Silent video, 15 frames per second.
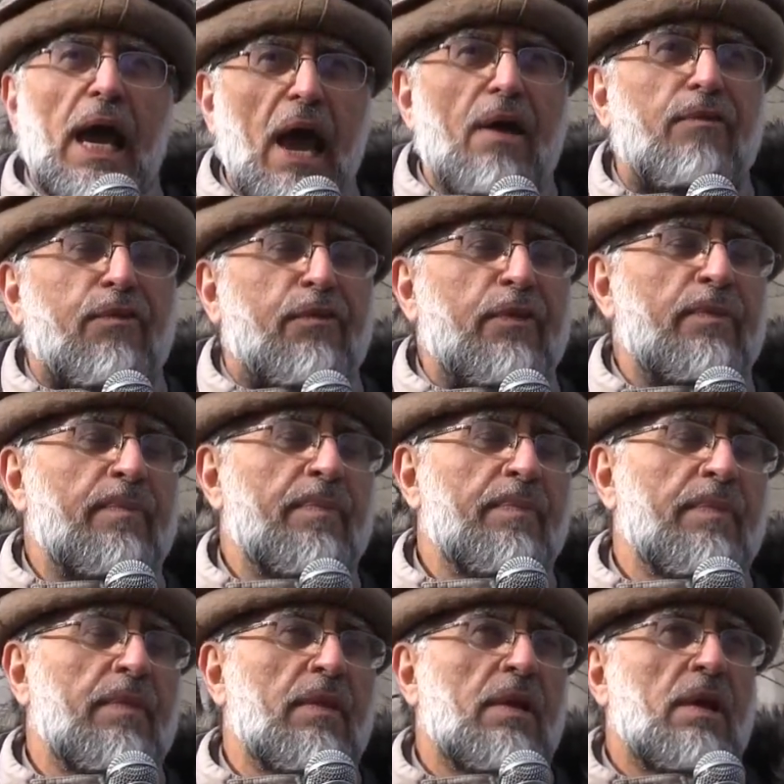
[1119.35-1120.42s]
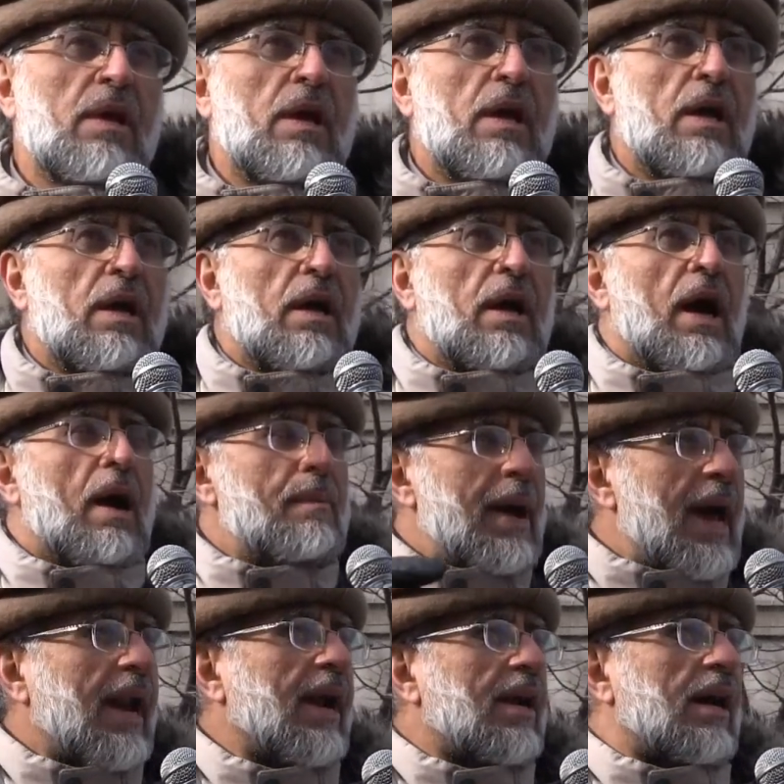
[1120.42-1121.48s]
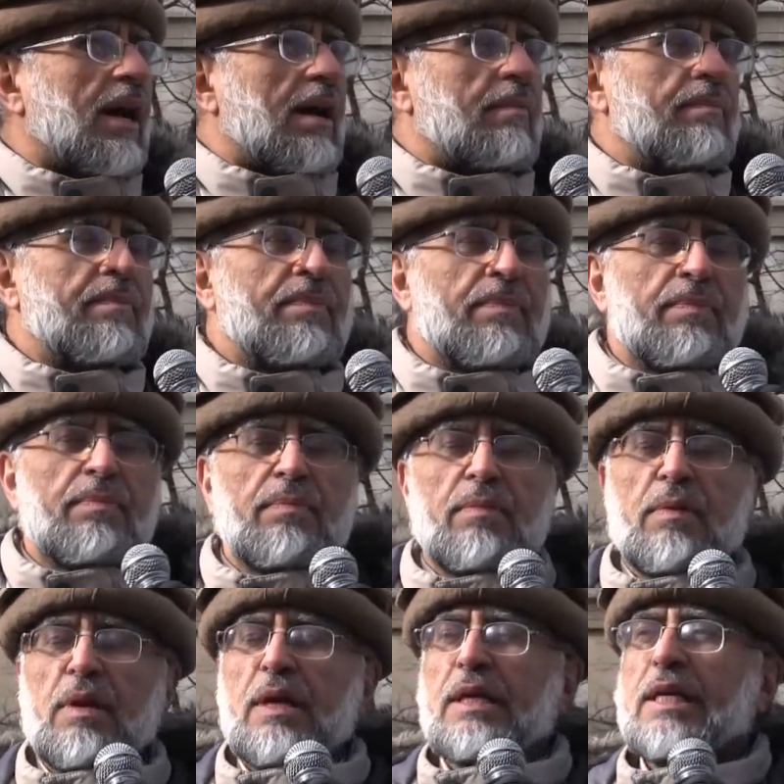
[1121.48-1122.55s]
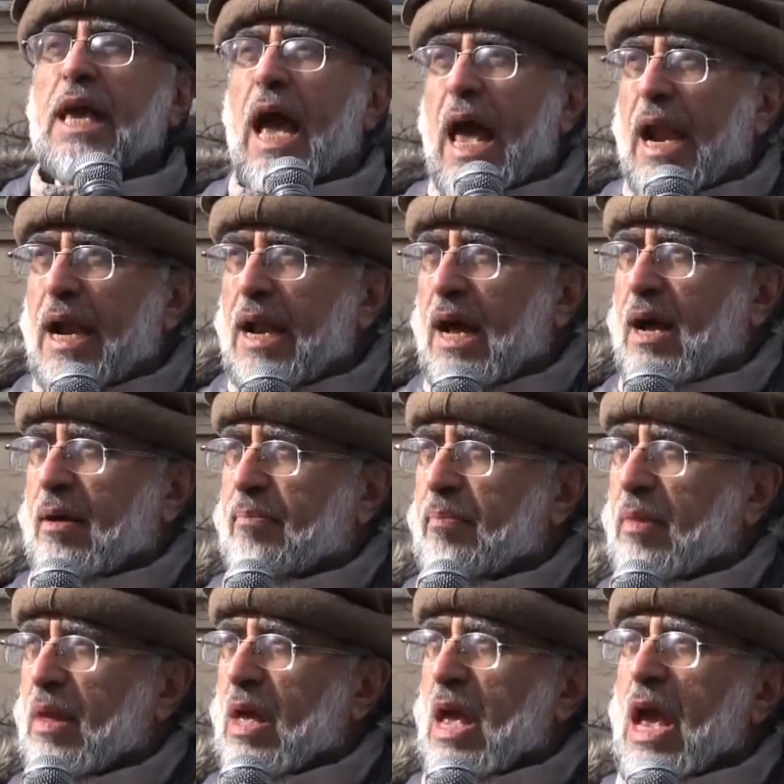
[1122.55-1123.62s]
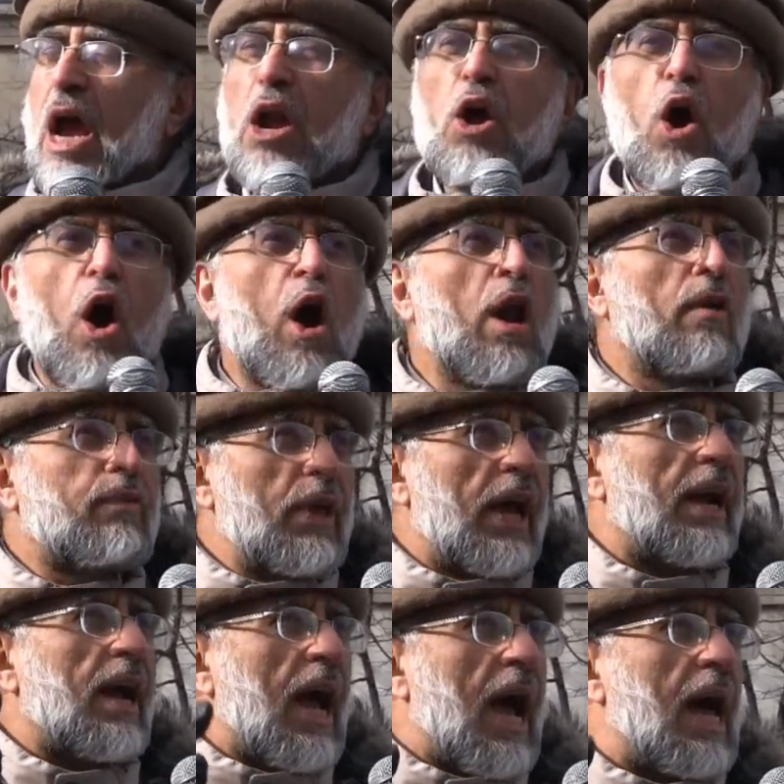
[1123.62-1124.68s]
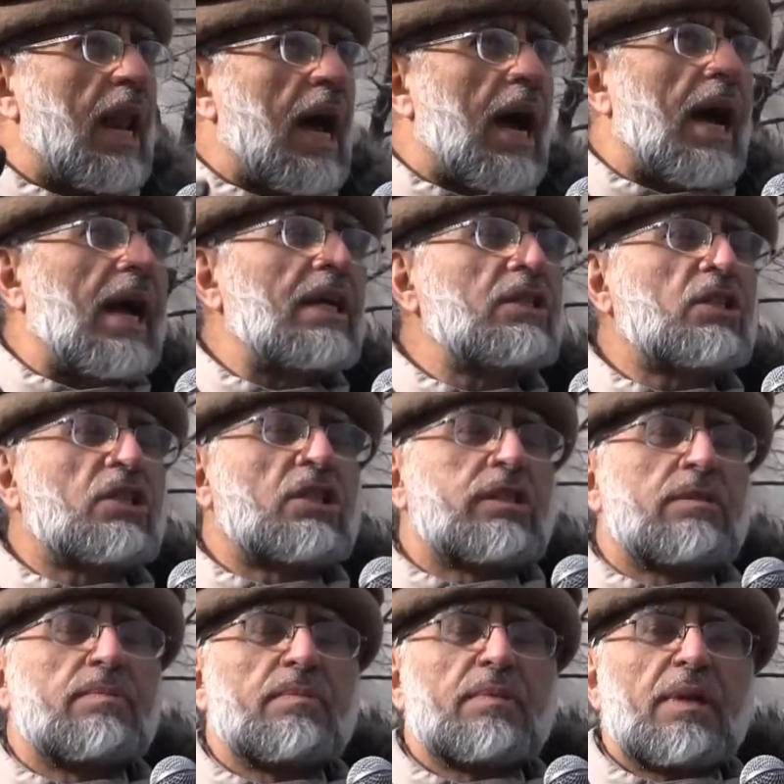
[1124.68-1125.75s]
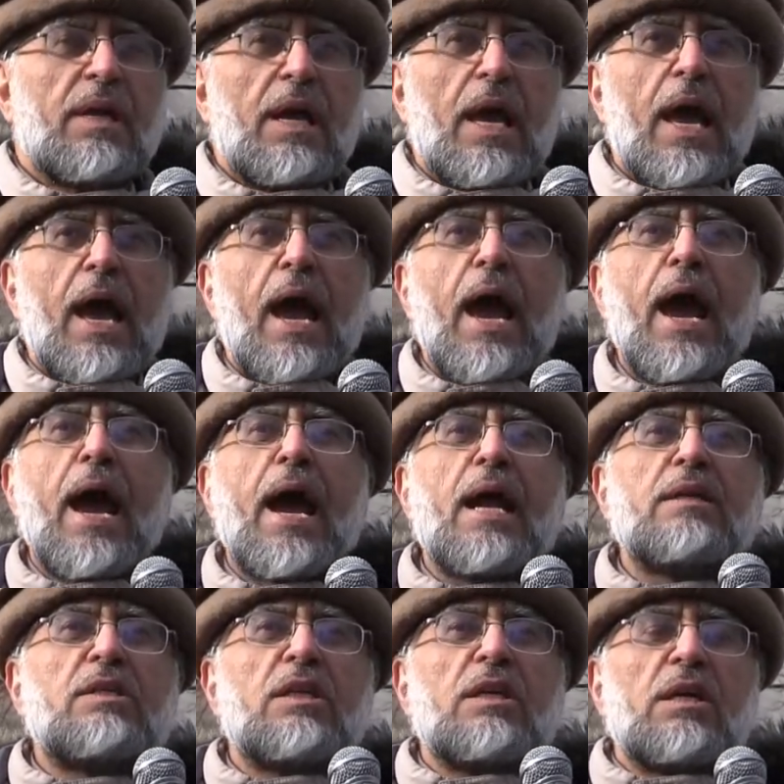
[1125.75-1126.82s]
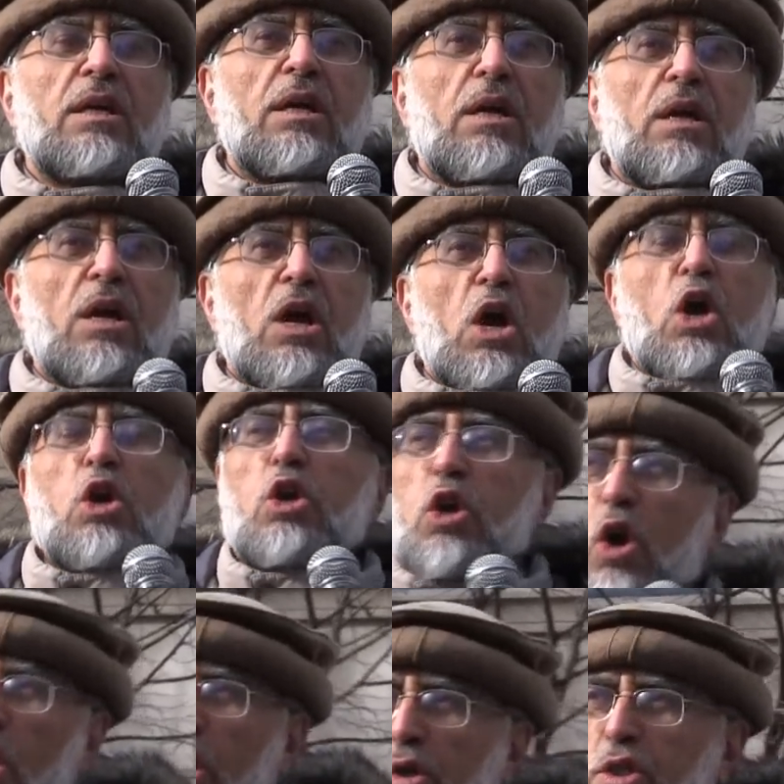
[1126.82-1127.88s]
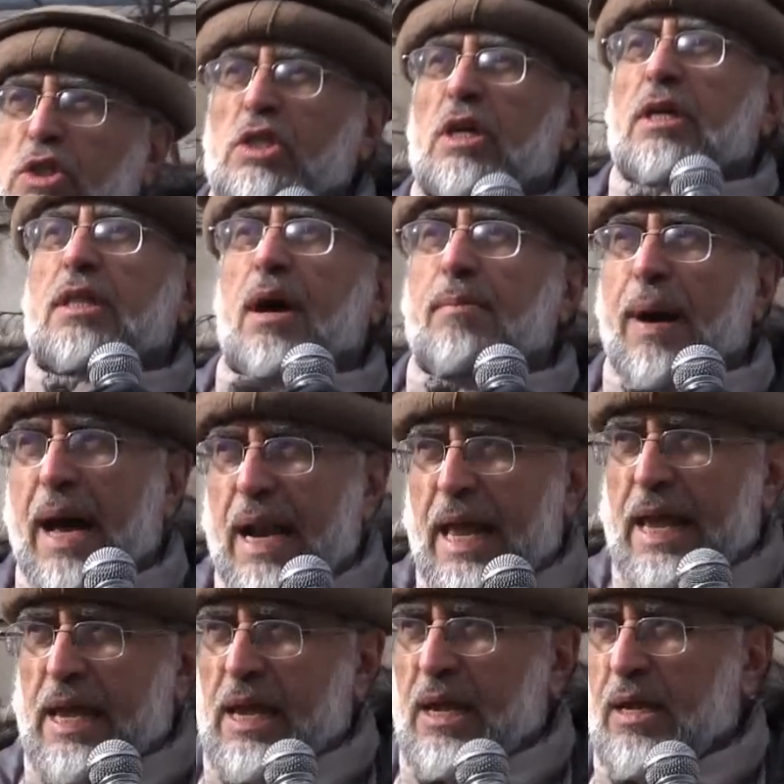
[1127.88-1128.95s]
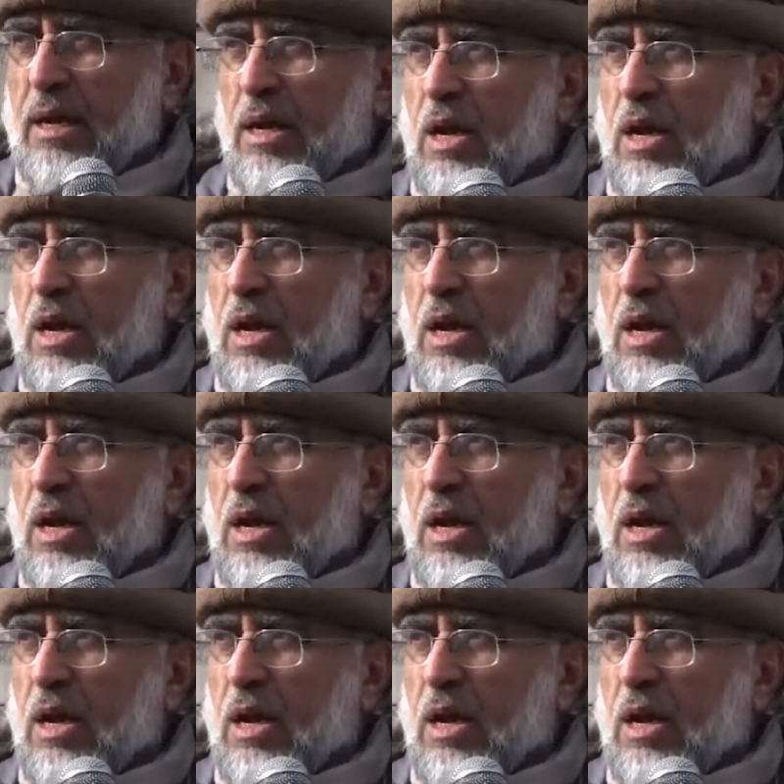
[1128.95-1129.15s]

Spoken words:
If America, Canada, and all of their allies had used the money,